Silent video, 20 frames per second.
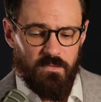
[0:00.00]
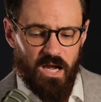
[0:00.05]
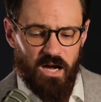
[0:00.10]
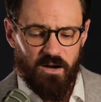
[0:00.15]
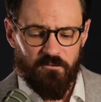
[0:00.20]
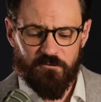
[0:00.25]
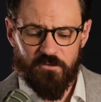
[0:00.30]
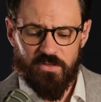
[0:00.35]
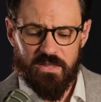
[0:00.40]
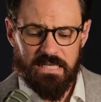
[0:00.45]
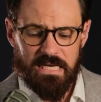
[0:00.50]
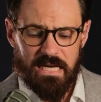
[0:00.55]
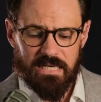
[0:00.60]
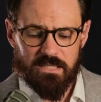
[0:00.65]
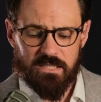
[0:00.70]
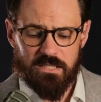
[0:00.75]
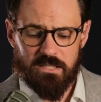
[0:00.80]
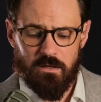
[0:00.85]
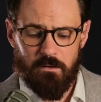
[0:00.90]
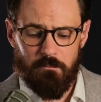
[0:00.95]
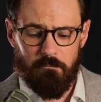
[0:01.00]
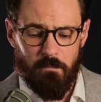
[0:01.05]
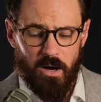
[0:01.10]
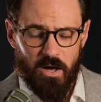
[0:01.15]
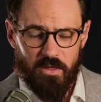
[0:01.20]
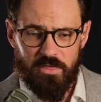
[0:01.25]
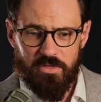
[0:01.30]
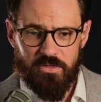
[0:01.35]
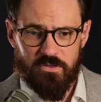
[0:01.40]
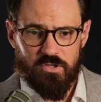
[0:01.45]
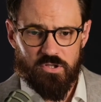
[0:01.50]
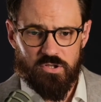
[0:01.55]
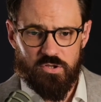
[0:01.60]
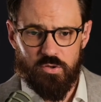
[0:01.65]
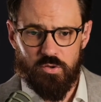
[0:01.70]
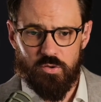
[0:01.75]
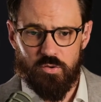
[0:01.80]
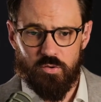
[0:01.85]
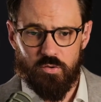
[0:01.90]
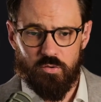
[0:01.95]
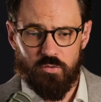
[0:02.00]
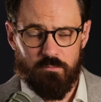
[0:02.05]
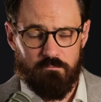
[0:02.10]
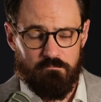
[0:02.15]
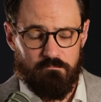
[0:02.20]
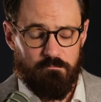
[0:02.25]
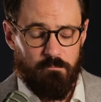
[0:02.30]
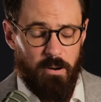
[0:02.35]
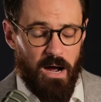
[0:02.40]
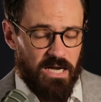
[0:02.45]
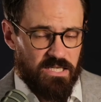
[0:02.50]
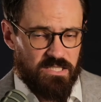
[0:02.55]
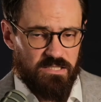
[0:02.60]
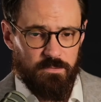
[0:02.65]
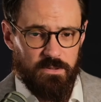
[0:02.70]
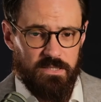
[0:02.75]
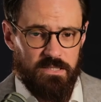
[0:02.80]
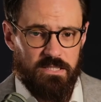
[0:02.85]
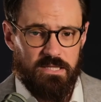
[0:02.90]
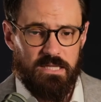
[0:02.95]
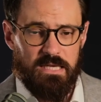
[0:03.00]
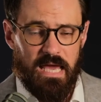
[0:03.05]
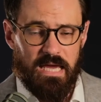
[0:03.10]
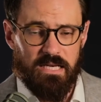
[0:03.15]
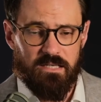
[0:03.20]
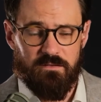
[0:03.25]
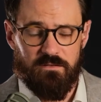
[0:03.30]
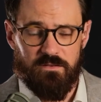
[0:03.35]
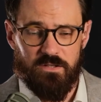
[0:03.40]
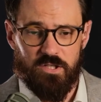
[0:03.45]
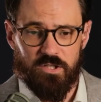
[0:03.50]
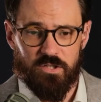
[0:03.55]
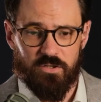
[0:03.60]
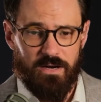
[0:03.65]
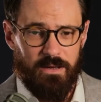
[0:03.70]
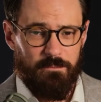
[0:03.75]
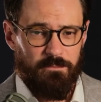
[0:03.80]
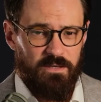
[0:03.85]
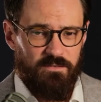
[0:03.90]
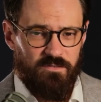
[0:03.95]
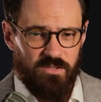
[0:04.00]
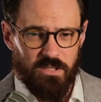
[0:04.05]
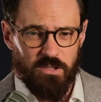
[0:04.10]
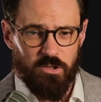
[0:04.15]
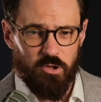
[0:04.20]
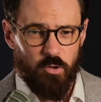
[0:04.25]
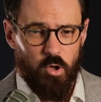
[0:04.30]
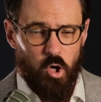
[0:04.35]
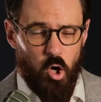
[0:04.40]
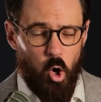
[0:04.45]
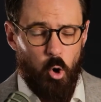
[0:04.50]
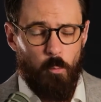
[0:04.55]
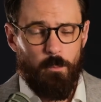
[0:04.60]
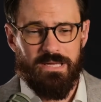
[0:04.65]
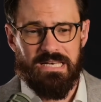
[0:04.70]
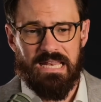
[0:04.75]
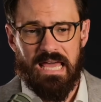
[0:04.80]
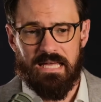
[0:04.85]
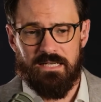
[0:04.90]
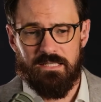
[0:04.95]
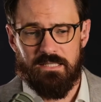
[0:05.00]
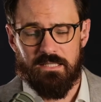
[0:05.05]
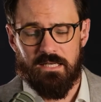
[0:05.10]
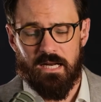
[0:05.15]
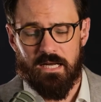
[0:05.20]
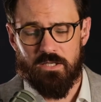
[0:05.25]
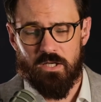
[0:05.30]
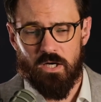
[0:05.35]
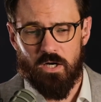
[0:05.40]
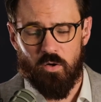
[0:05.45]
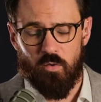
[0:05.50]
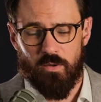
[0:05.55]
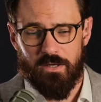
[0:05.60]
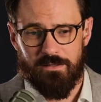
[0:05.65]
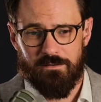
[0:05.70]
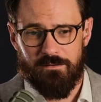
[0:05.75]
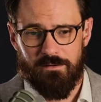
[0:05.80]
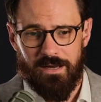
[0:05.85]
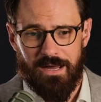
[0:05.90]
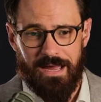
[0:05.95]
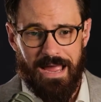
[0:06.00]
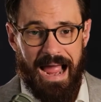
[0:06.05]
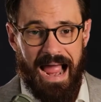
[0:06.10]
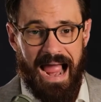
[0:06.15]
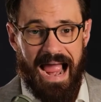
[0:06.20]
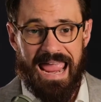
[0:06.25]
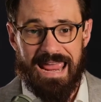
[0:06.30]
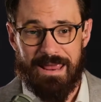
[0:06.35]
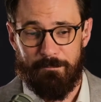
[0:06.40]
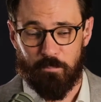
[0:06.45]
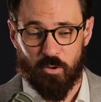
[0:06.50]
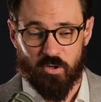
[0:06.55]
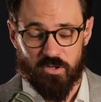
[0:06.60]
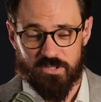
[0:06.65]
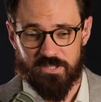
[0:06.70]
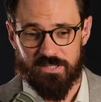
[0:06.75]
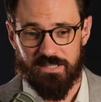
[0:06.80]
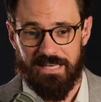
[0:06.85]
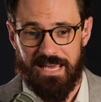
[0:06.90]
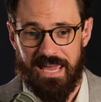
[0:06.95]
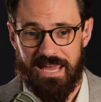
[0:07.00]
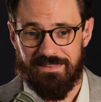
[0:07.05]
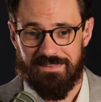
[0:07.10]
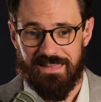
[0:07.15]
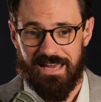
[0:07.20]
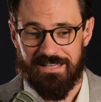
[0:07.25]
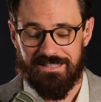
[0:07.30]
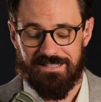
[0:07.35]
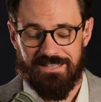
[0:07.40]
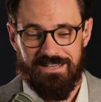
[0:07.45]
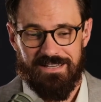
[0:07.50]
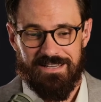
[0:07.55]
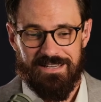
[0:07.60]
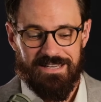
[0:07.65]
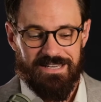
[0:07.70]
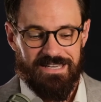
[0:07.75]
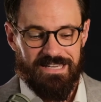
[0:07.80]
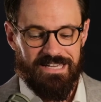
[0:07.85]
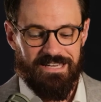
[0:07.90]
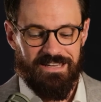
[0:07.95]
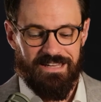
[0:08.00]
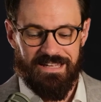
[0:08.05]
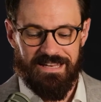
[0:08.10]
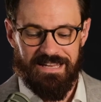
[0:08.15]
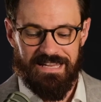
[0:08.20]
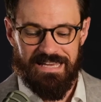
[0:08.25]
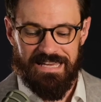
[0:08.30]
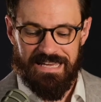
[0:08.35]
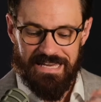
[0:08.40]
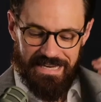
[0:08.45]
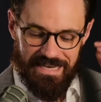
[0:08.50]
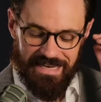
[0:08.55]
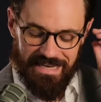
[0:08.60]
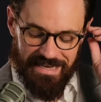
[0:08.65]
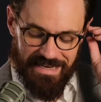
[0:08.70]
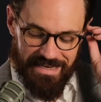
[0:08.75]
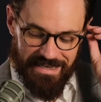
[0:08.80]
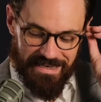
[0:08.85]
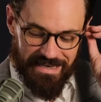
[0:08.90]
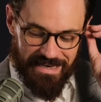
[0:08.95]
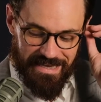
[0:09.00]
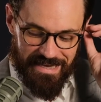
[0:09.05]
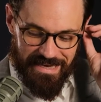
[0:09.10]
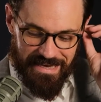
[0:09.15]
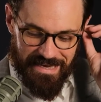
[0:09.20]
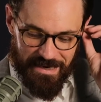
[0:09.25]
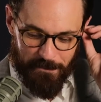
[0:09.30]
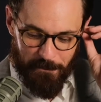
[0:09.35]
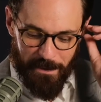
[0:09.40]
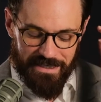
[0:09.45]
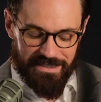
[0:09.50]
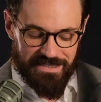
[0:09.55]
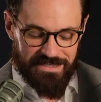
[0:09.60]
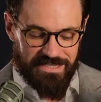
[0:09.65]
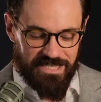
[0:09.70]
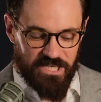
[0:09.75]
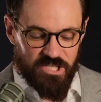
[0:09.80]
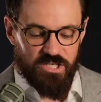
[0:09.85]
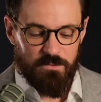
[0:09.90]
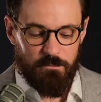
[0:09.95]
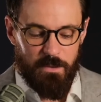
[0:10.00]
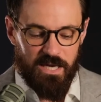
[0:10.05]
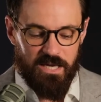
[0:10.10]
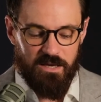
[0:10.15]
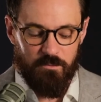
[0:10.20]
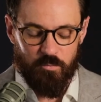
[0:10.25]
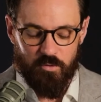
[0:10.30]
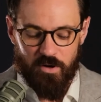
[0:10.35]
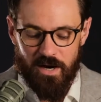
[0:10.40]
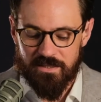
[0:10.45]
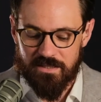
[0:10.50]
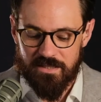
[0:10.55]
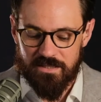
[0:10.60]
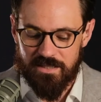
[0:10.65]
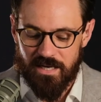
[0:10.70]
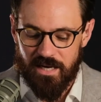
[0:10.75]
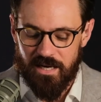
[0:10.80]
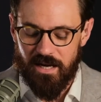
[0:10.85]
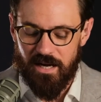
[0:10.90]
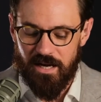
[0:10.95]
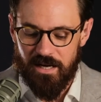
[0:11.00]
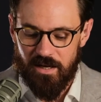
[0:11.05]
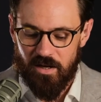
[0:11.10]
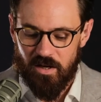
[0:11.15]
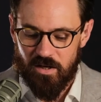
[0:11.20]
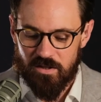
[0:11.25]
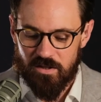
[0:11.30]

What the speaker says: for the next month to possibly to the end of the year. I'm leaving a little open-ended, I know, and I personally hate that. In my decision-making process, I